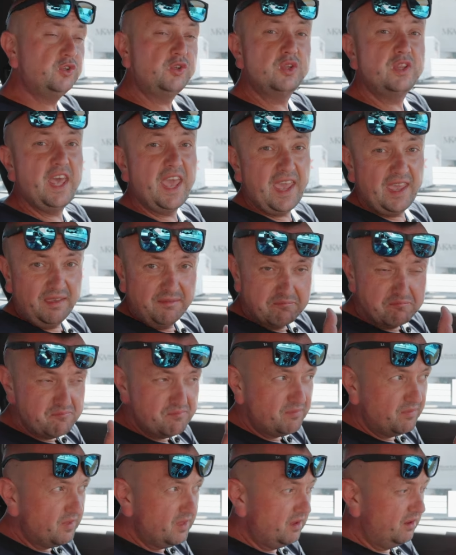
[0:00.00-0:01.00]
today
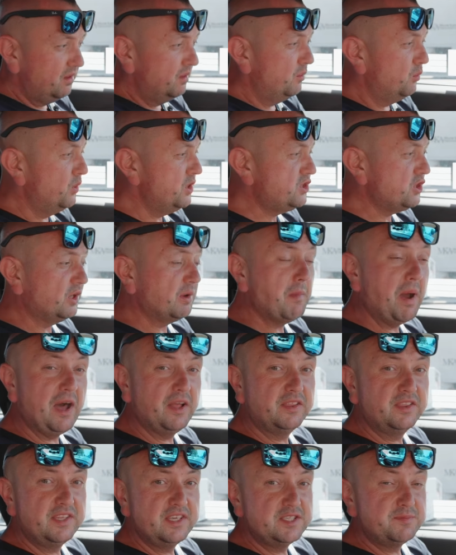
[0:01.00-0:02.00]
we talk
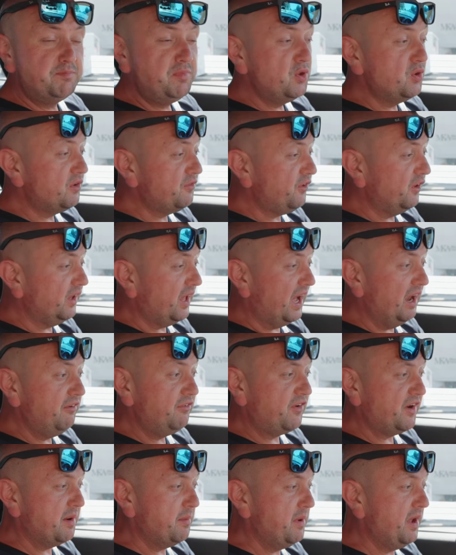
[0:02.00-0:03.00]
about this beautiful
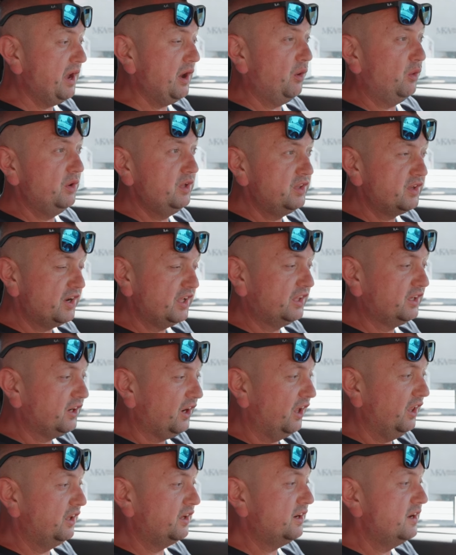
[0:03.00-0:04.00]
Alfa Romeo in red
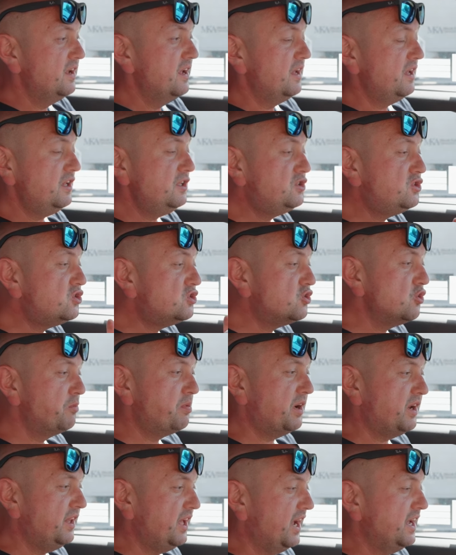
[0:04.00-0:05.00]
color. It's
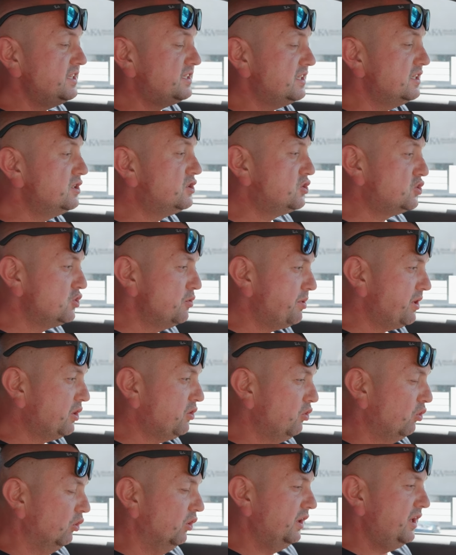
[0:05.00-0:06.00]
super nice, it's super
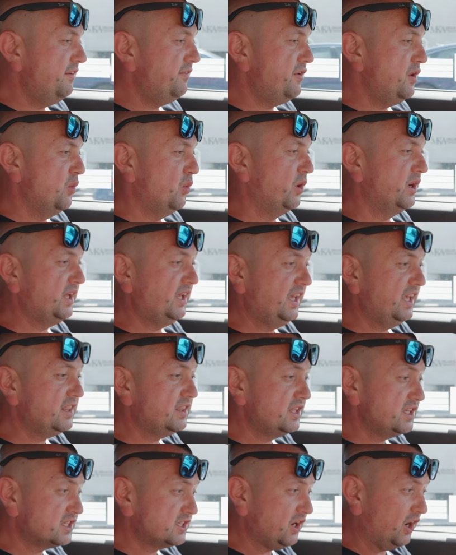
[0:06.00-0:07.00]
cool. If you want to
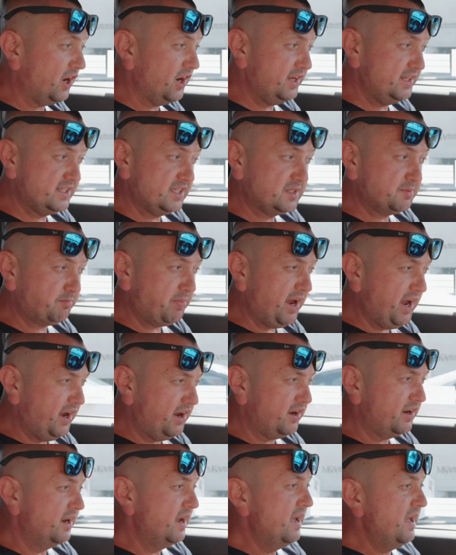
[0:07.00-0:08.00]
get this car as a
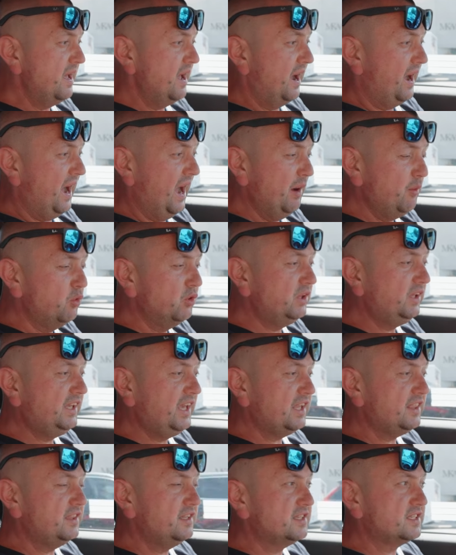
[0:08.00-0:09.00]
spare, I wouldn't
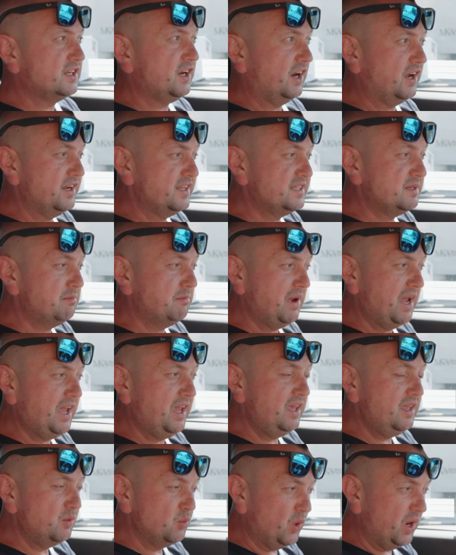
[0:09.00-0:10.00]
get this car as a
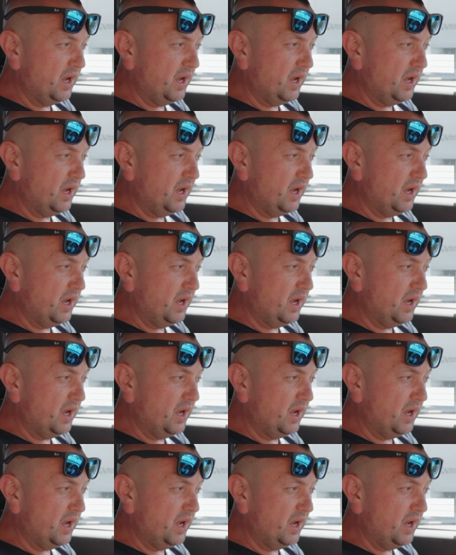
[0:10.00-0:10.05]
main